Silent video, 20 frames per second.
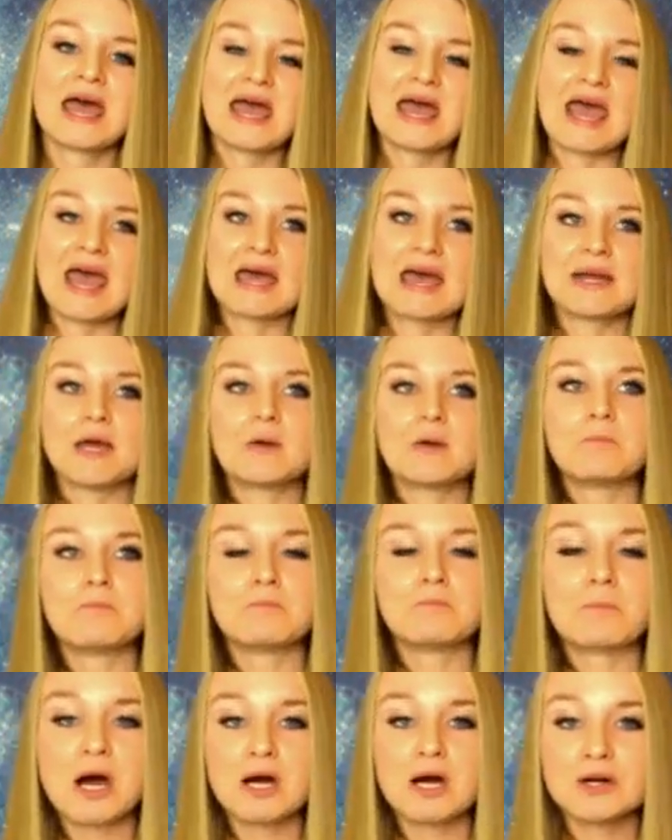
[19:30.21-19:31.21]
And
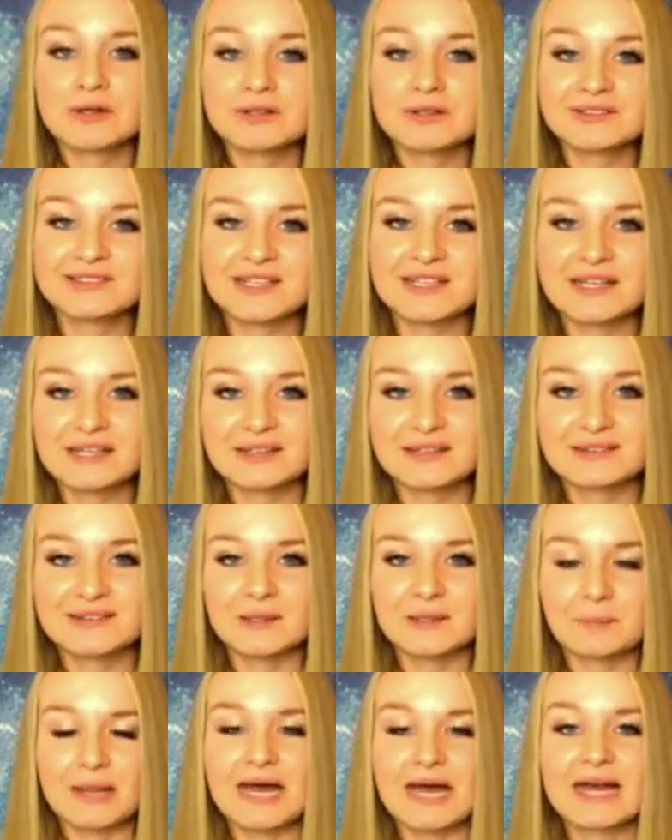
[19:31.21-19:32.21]
Mars is the
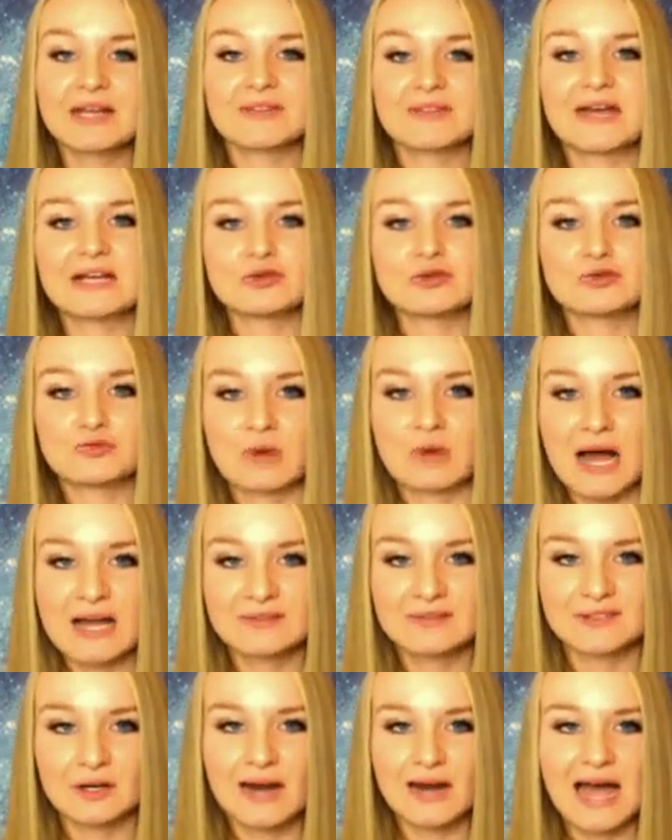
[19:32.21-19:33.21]
planet that
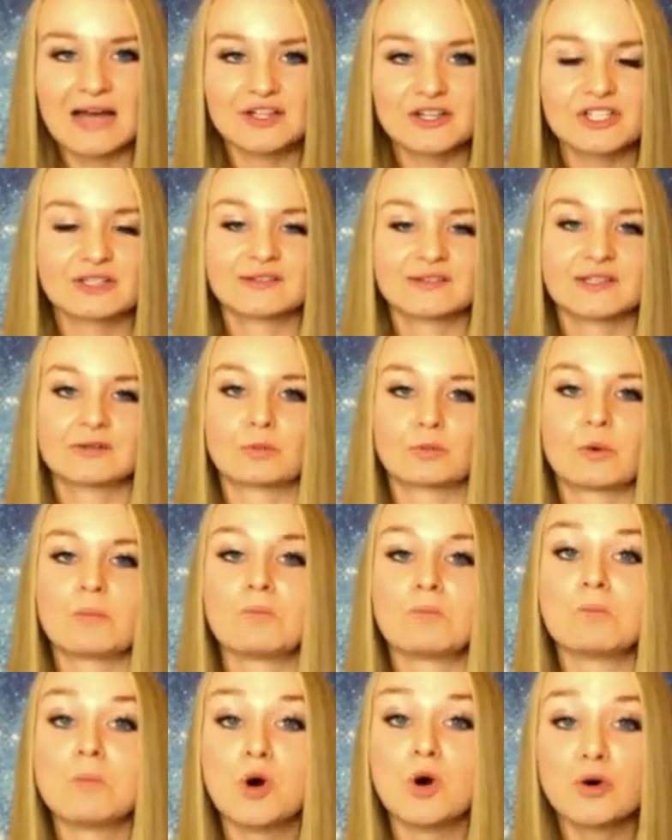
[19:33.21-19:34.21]
drives our actions. It's what
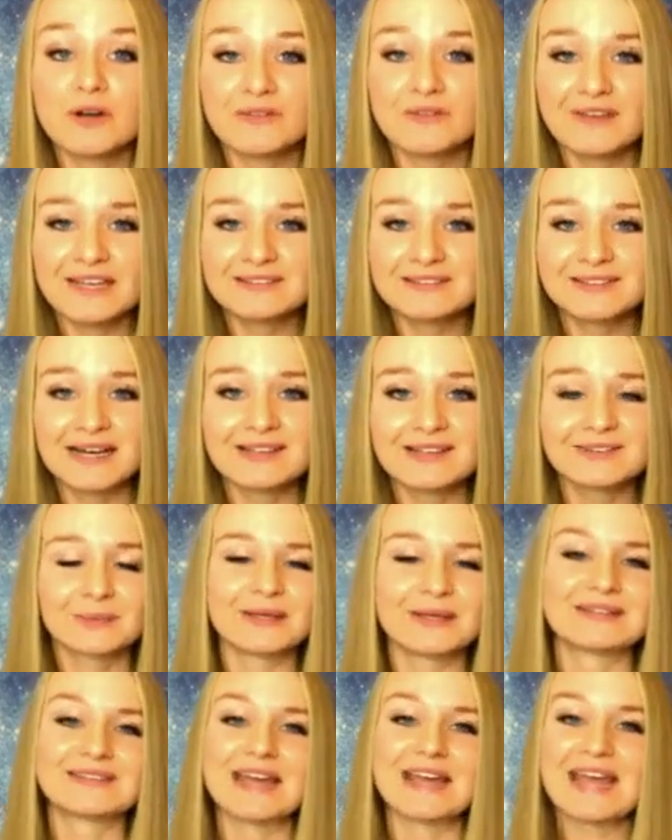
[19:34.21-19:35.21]
motivates us when
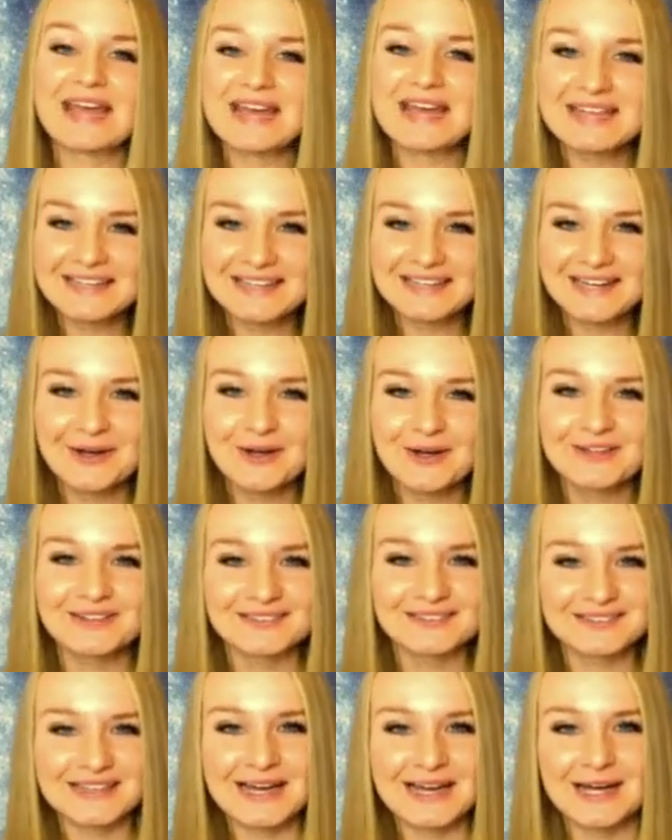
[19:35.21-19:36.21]
it's hanging out in the
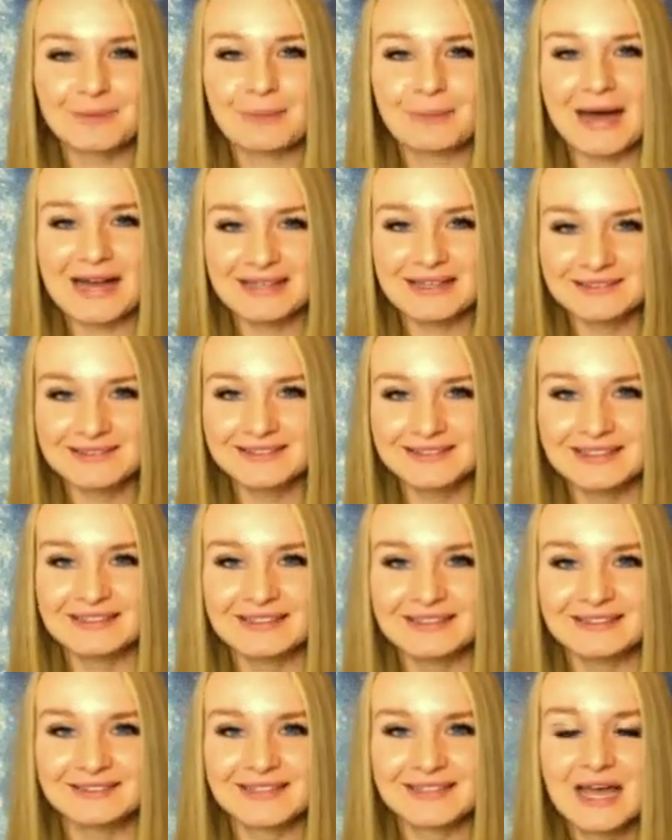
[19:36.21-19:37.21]
sign of
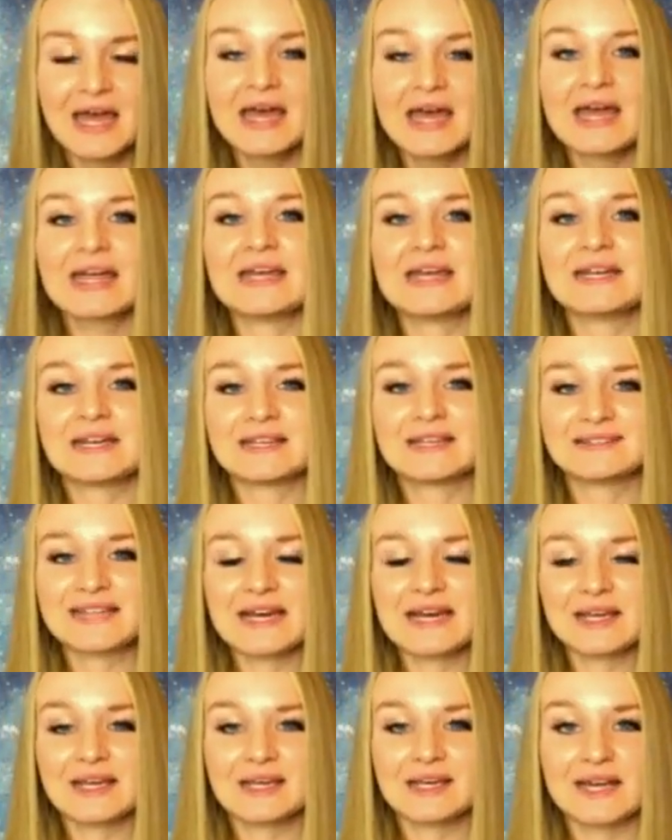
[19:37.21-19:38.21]
Pisces. It is
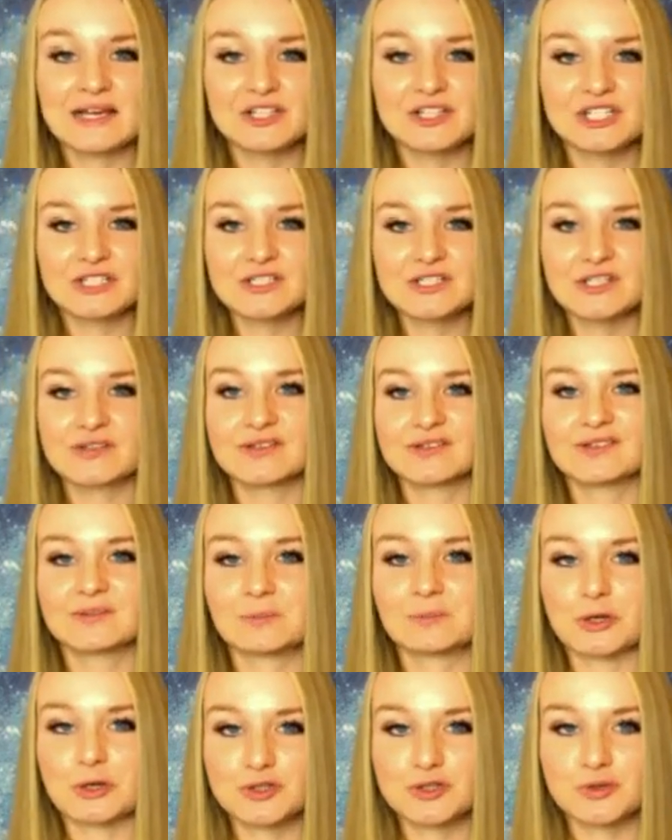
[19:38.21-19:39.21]
that connection to the
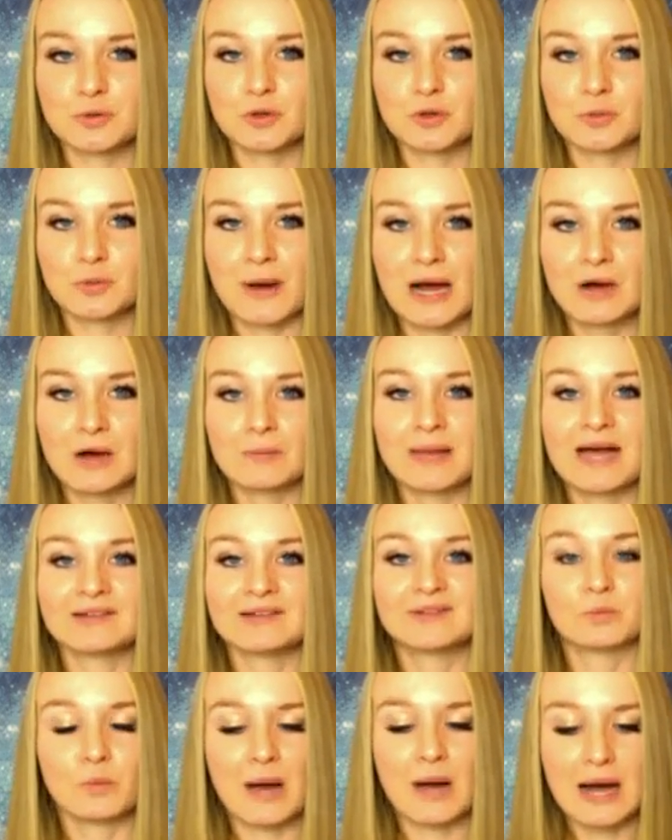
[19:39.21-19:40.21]
spiritual realm as
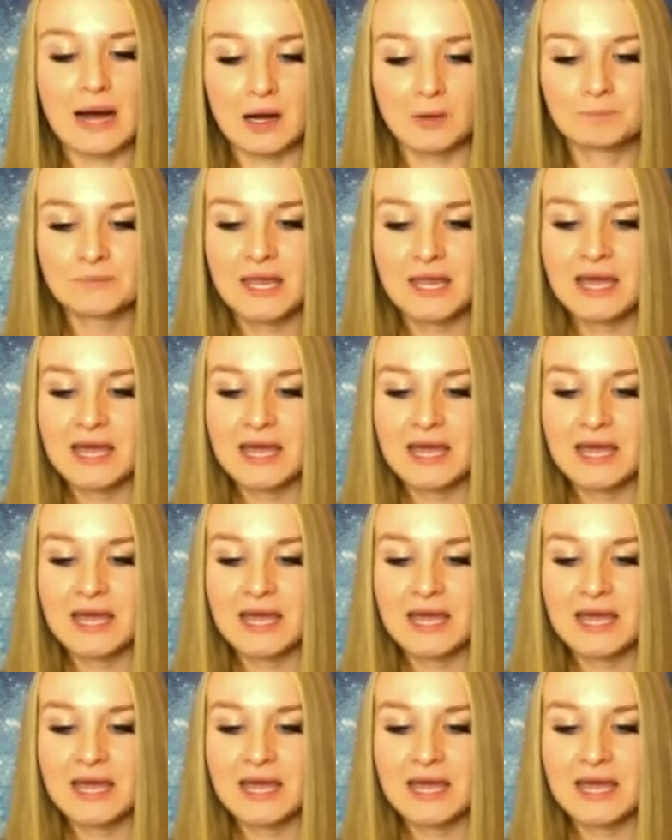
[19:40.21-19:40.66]
well.